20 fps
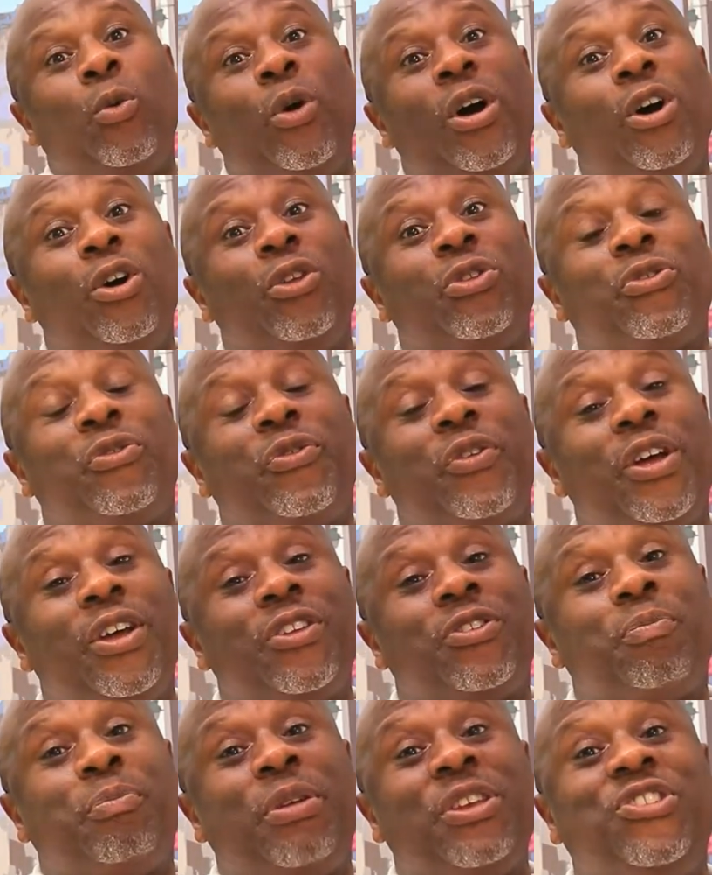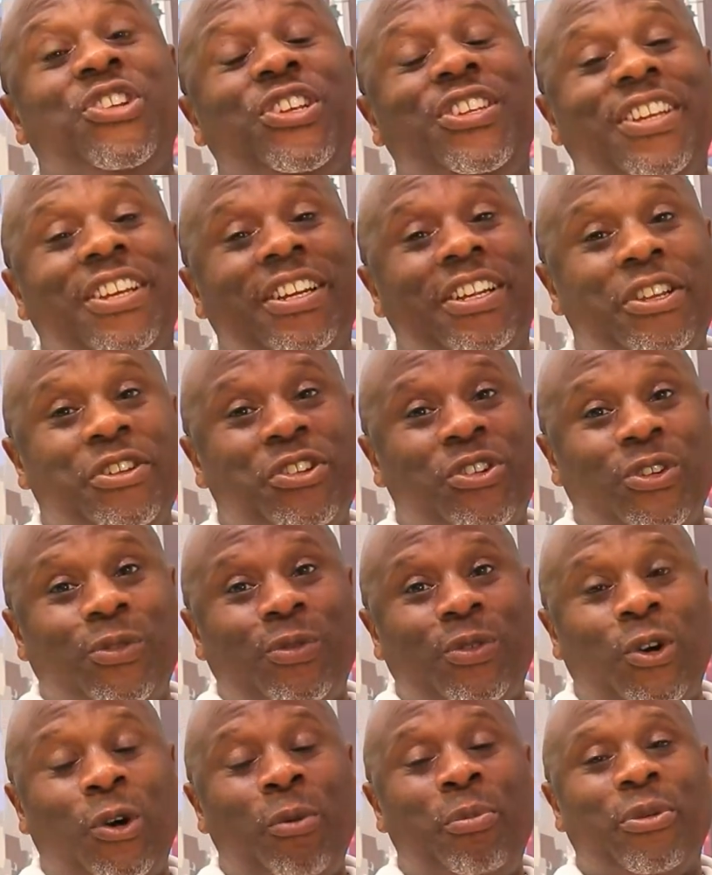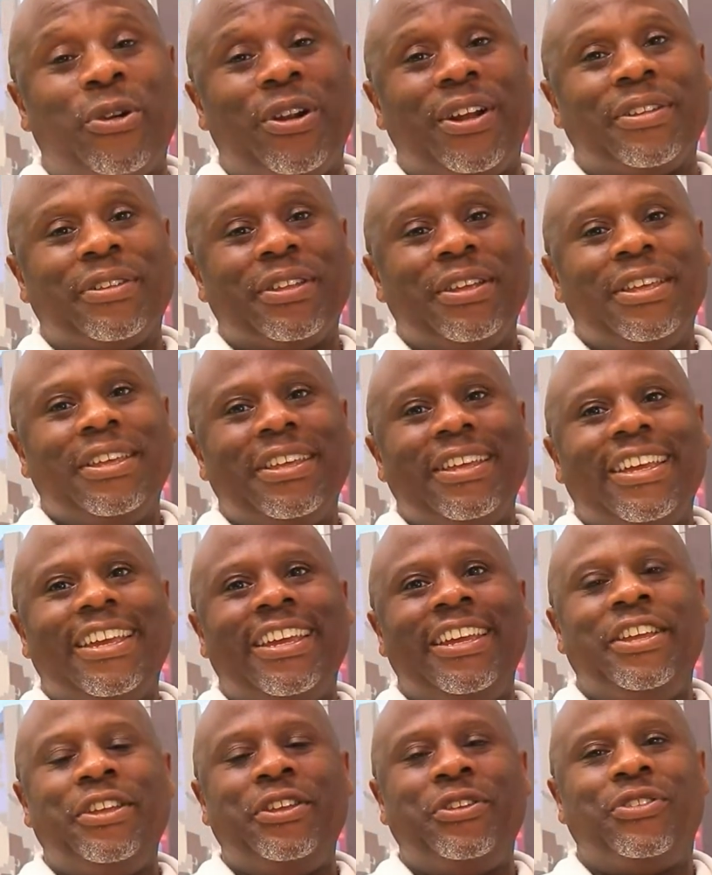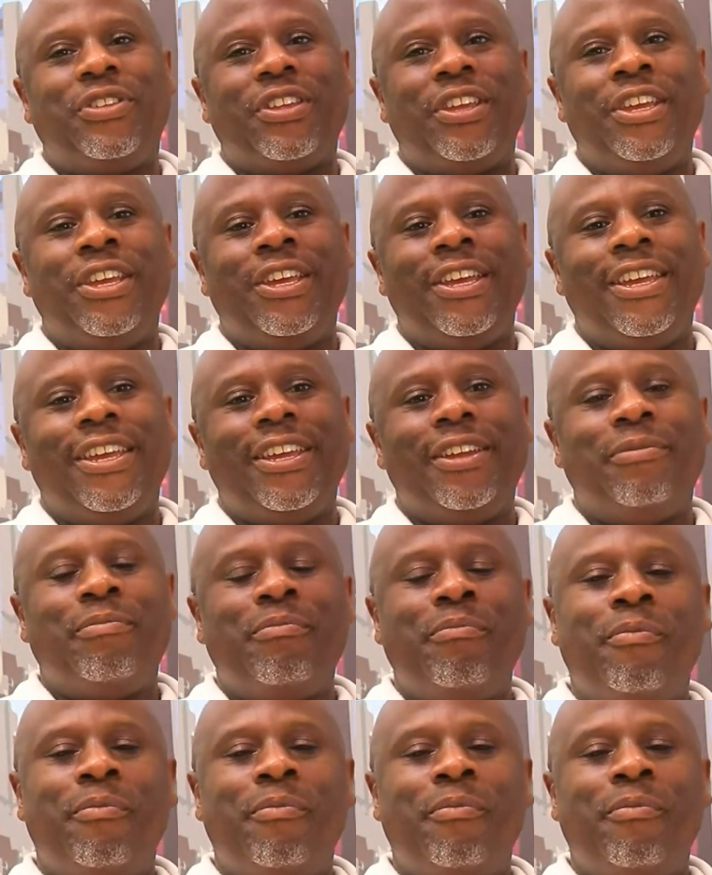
world's first pidgin English opera is a